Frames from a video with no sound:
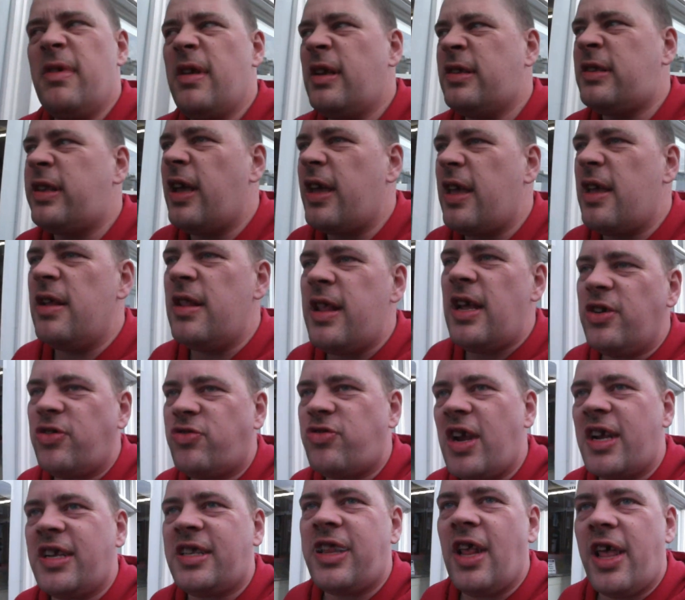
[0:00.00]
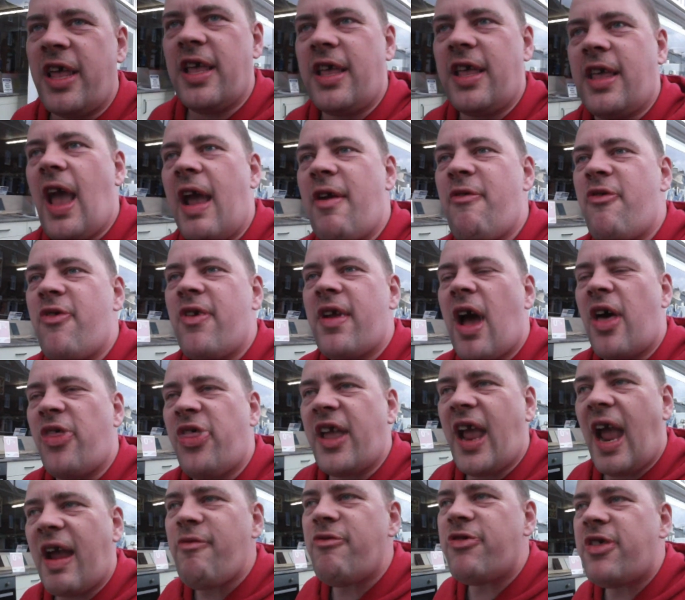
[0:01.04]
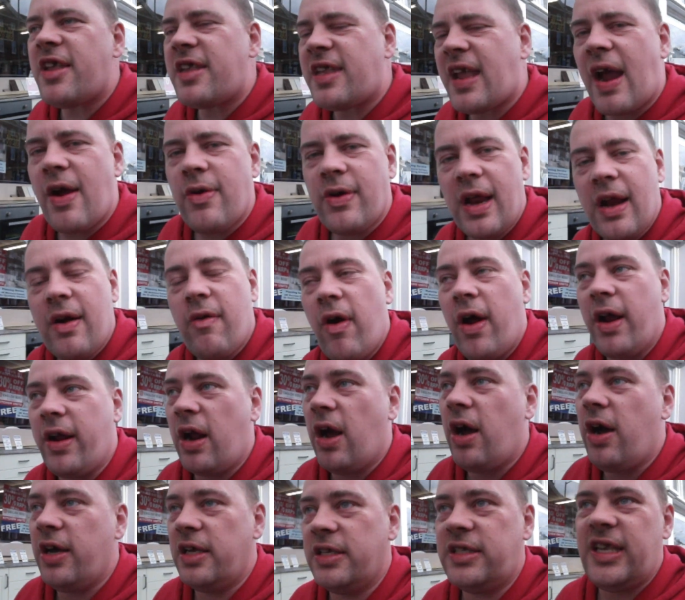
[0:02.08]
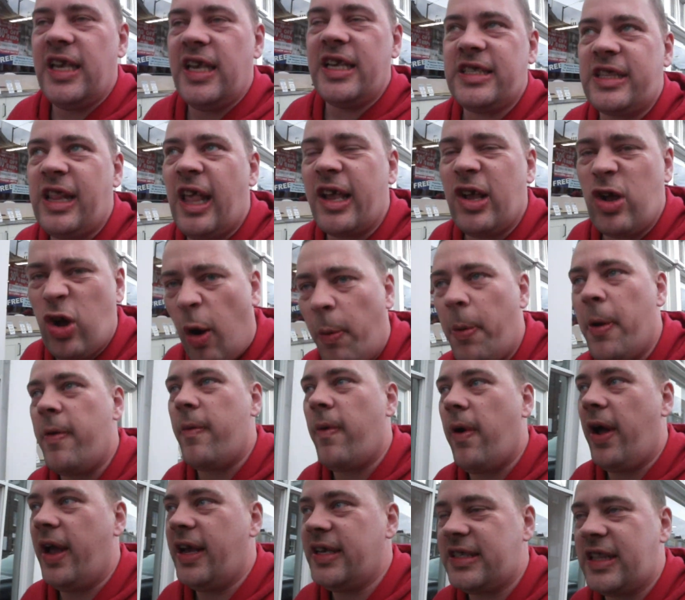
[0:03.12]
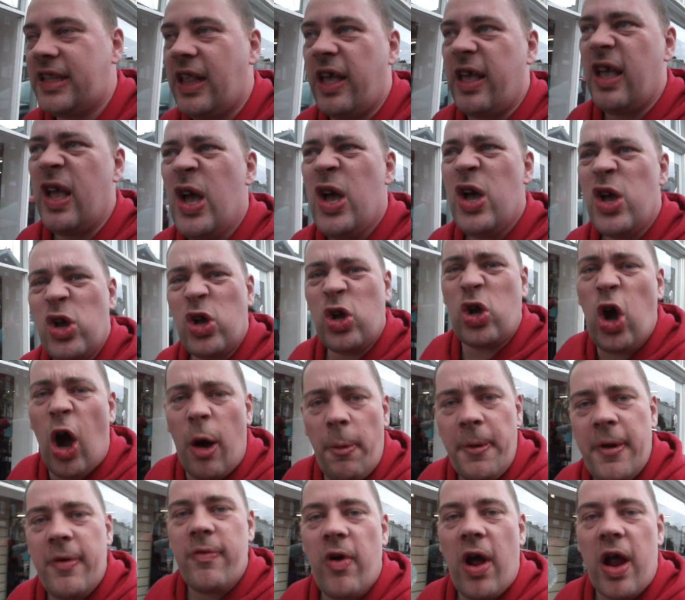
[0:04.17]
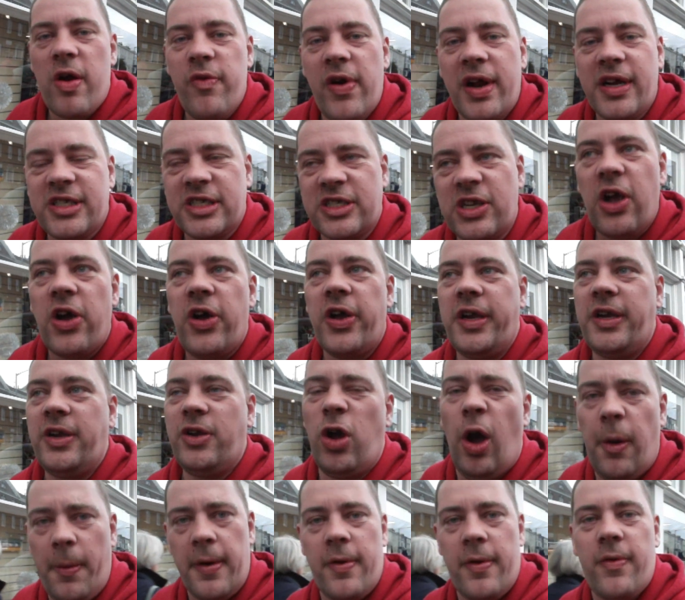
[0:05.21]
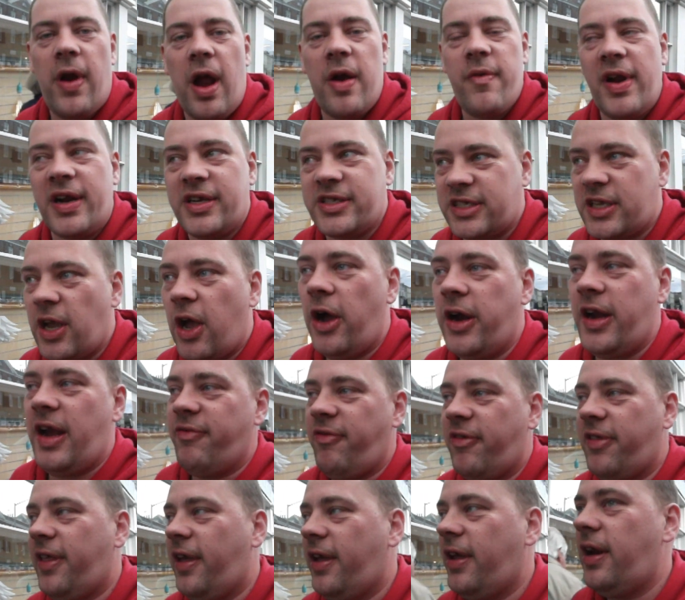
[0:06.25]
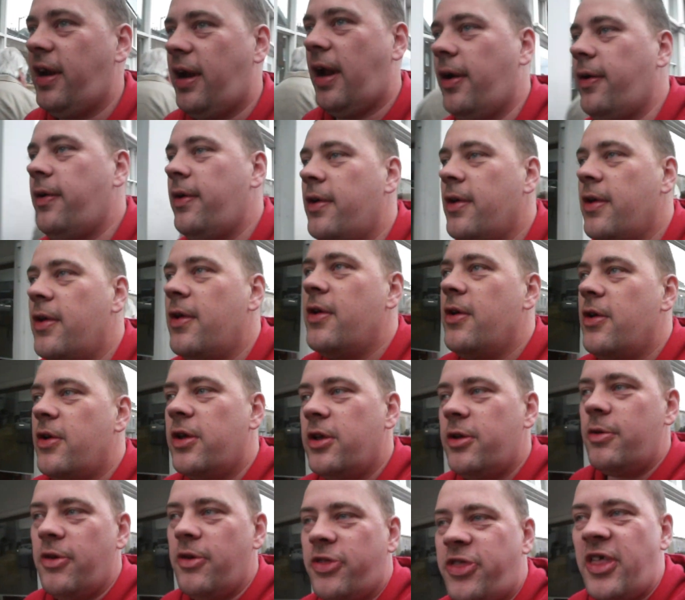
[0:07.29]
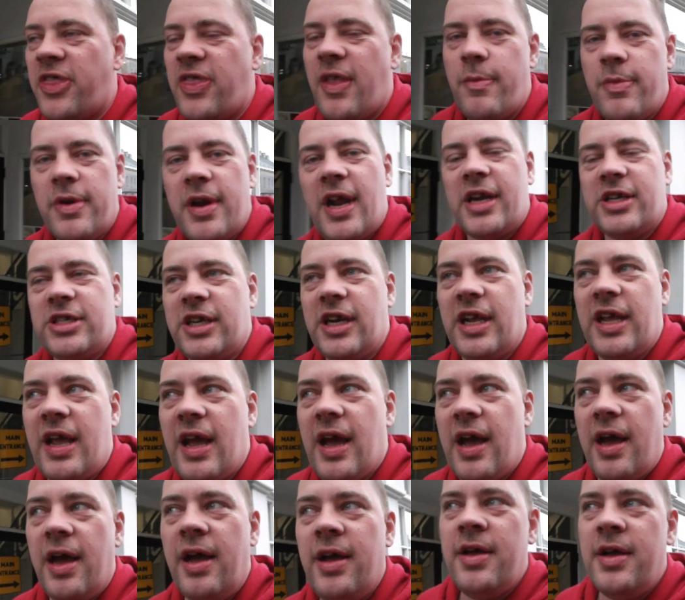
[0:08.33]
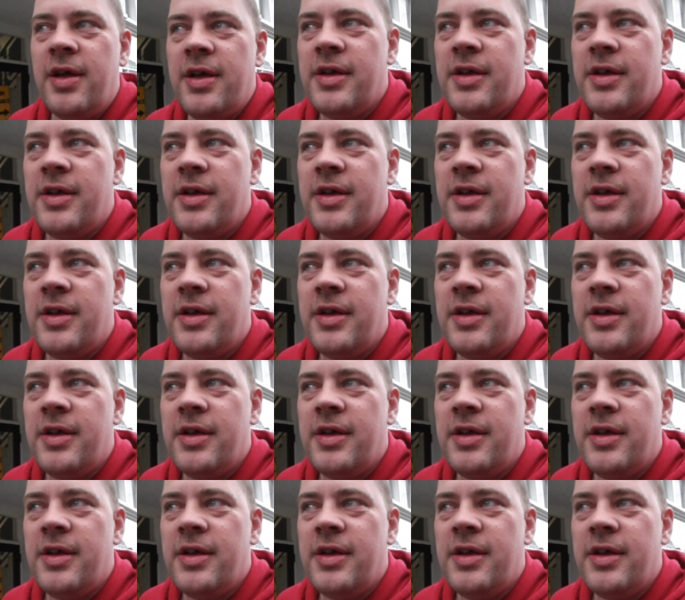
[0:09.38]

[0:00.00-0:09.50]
mean, it's like, you literally, it's like, everything, I think everything down here, right, guys, is like copyright. It's like, copyright, Rick Stein, everything, you know. You would think they would actually, you would